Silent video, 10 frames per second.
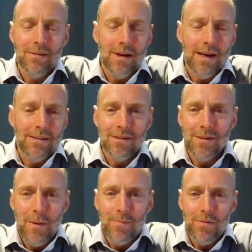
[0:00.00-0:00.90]

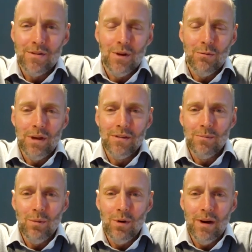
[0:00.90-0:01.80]
And there's no
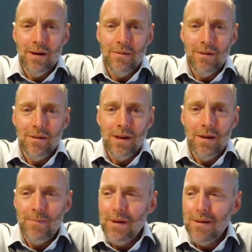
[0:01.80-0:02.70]
reason why
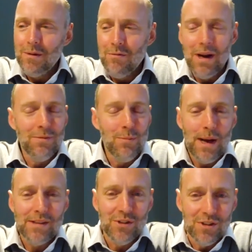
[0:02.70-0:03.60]
the the relevant
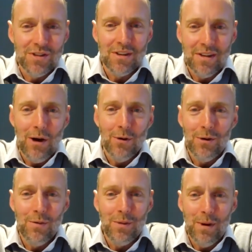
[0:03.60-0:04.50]
passengers can get on
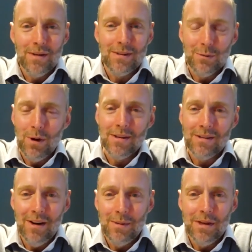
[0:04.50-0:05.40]
and off the bus at the right time.